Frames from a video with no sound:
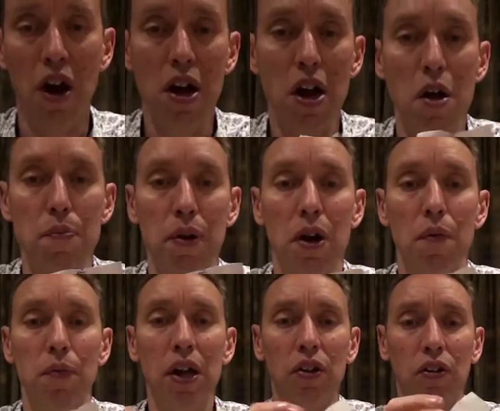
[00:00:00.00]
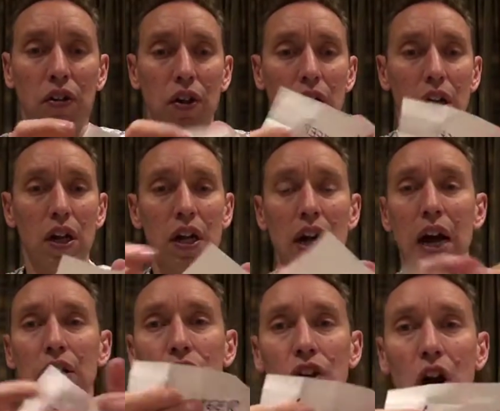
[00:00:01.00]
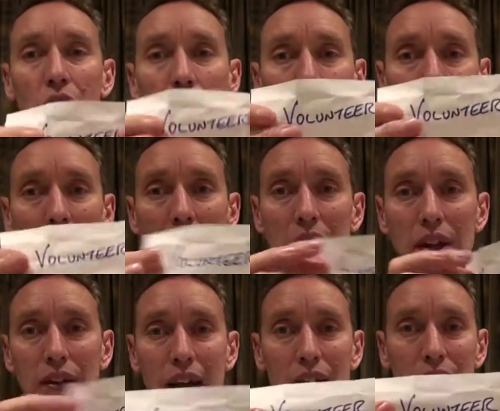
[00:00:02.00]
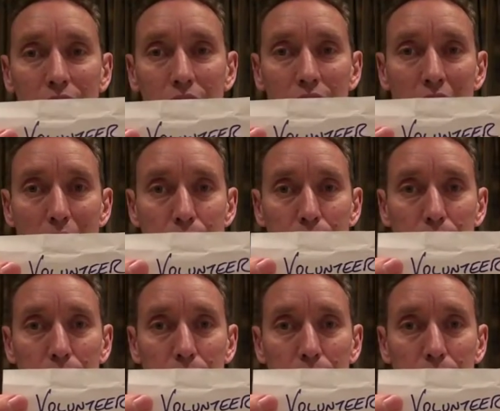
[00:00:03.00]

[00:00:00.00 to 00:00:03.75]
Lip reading: I open up this and show that it says them.